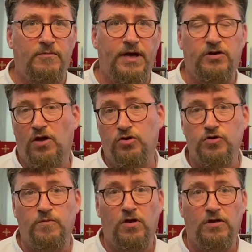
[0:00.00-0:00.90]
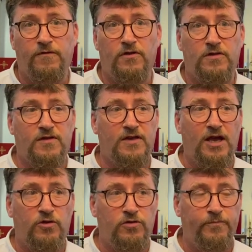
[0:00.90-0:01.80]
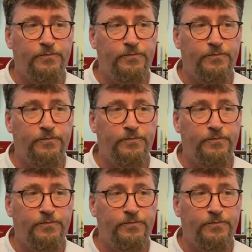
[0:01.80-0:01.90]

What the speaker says: about 100 miles further south.